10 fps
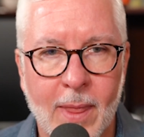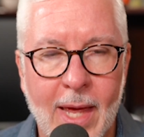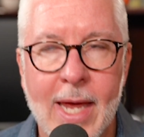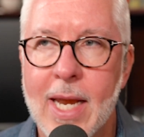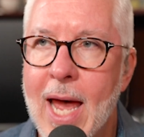
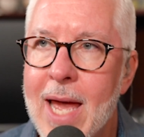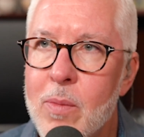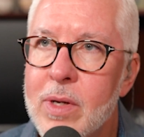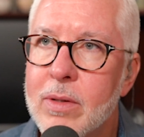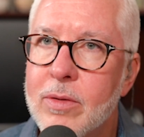And I
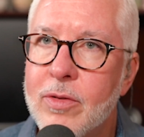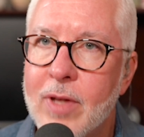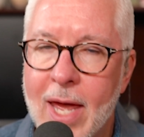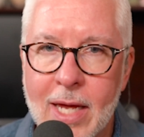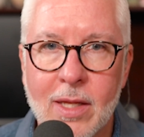would
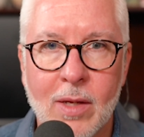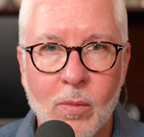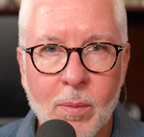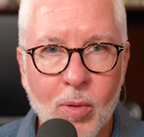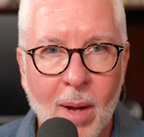say that
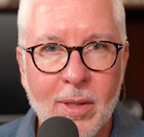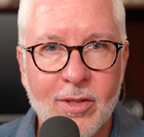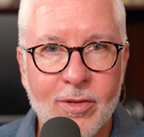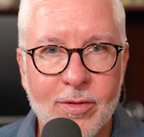we're probably